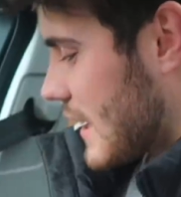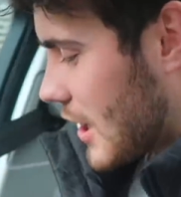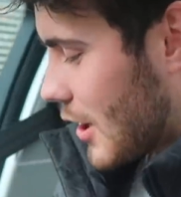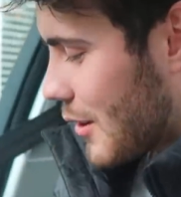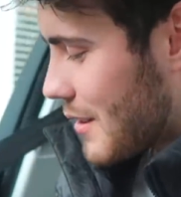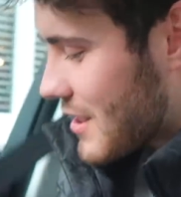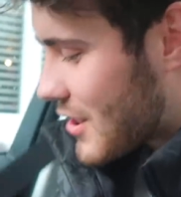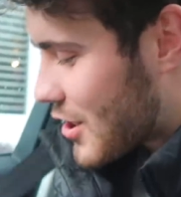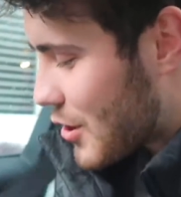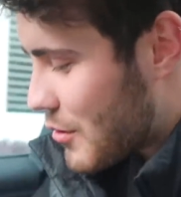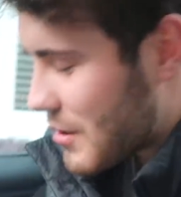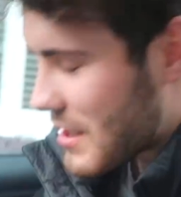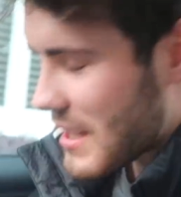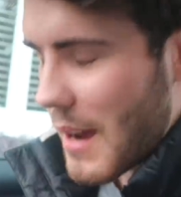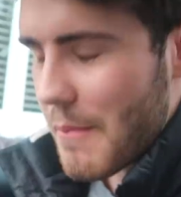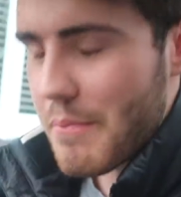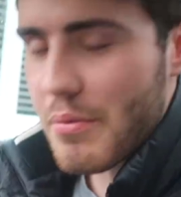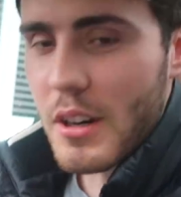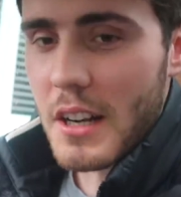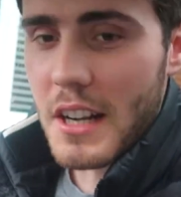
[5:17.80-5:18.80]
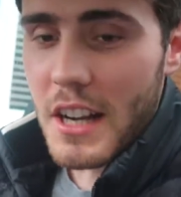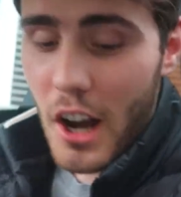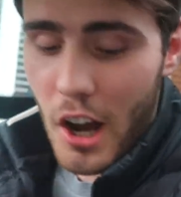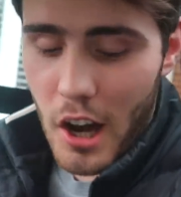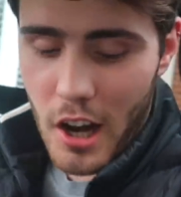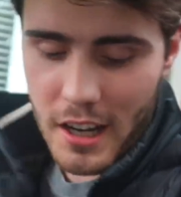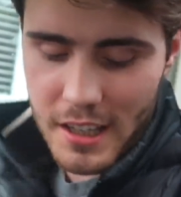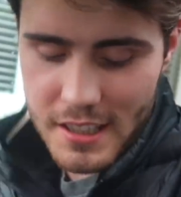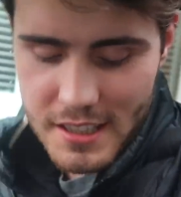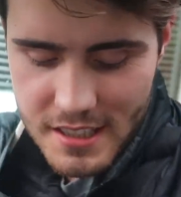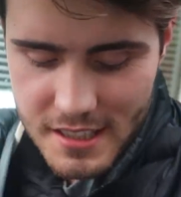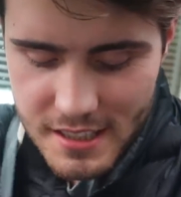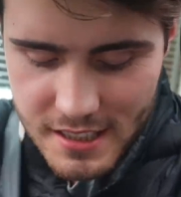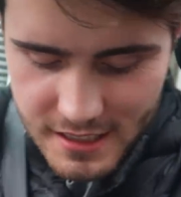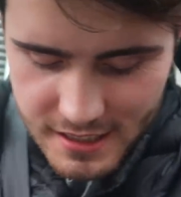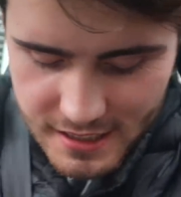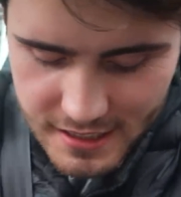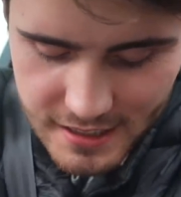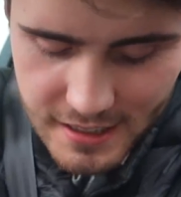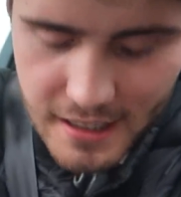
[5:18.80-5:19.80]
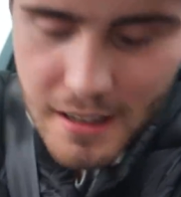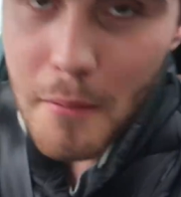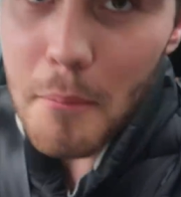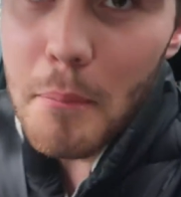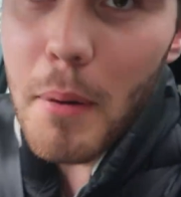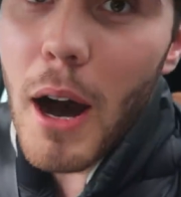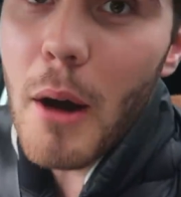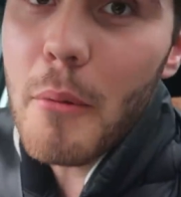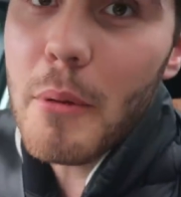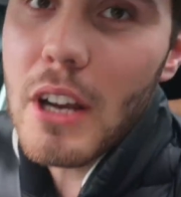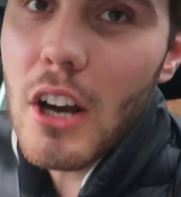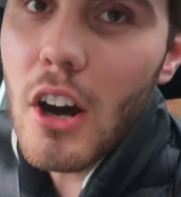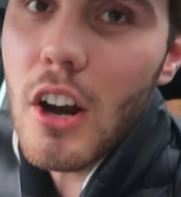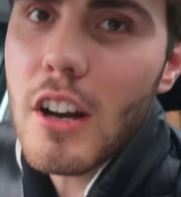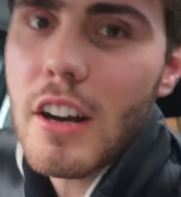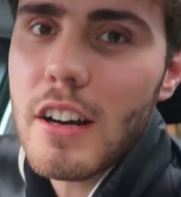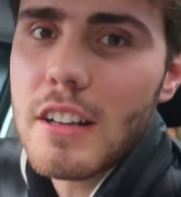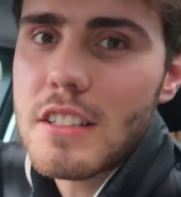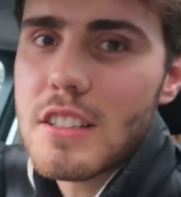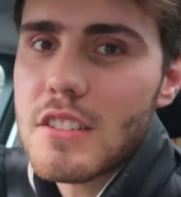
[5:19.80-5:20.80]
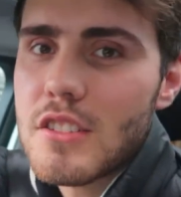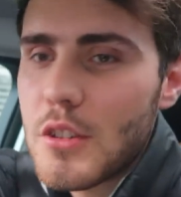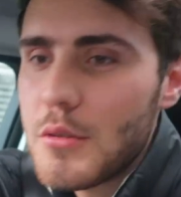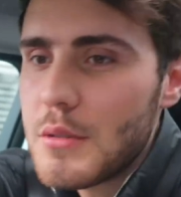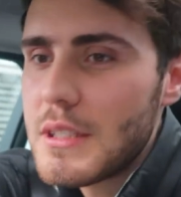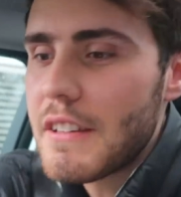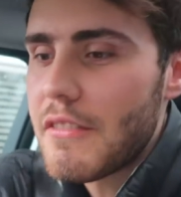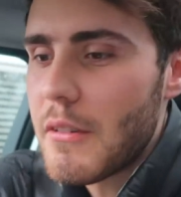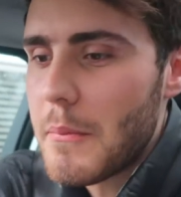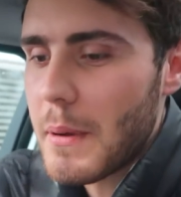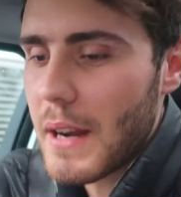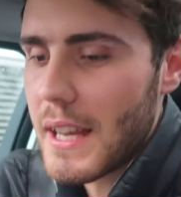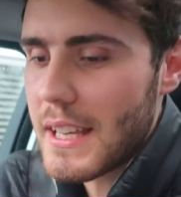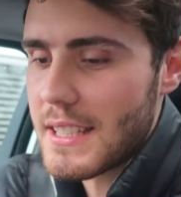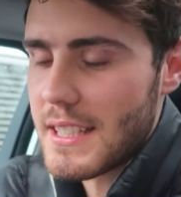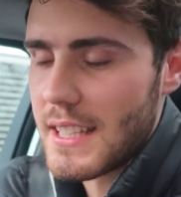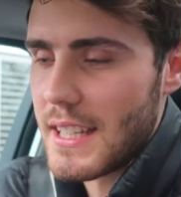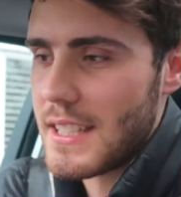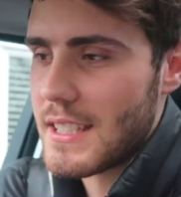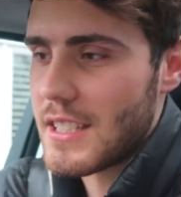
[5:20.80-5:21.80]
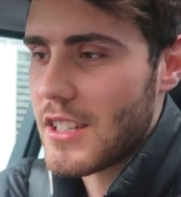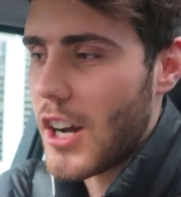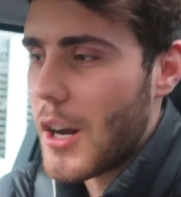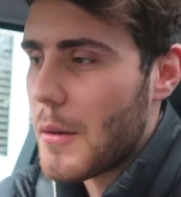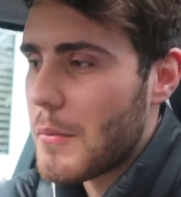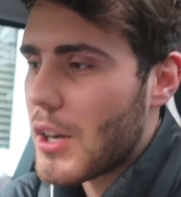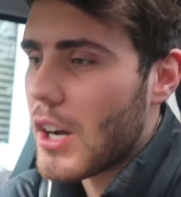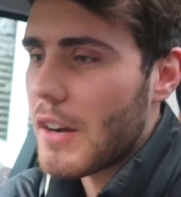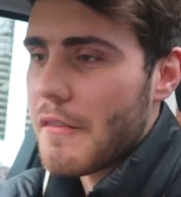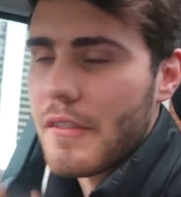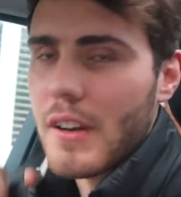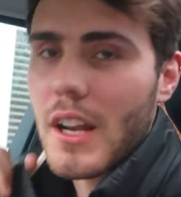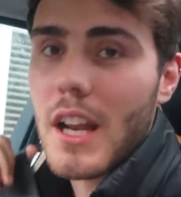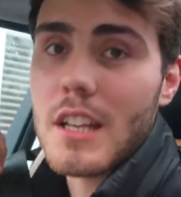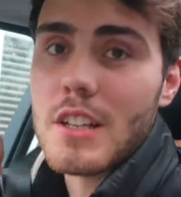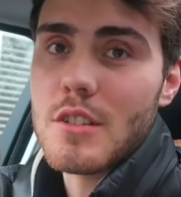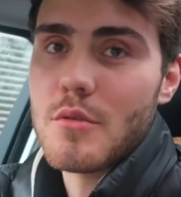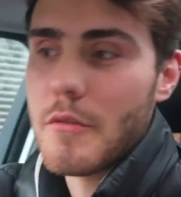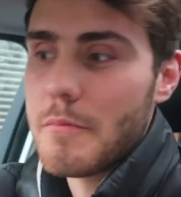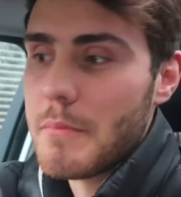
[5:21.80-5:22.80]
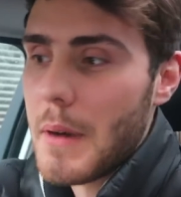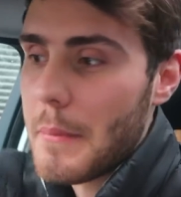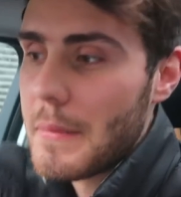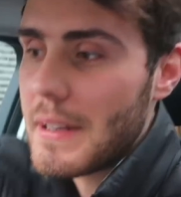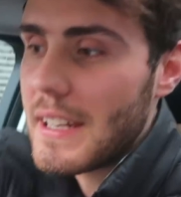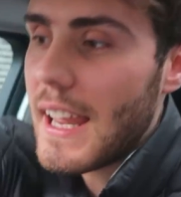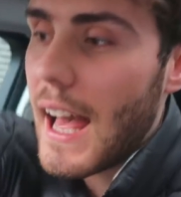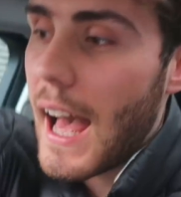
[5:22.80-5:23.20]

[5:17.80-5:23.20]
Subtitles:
and go in two separate cars. But we are going to two different places. I'm going for lunch with mum and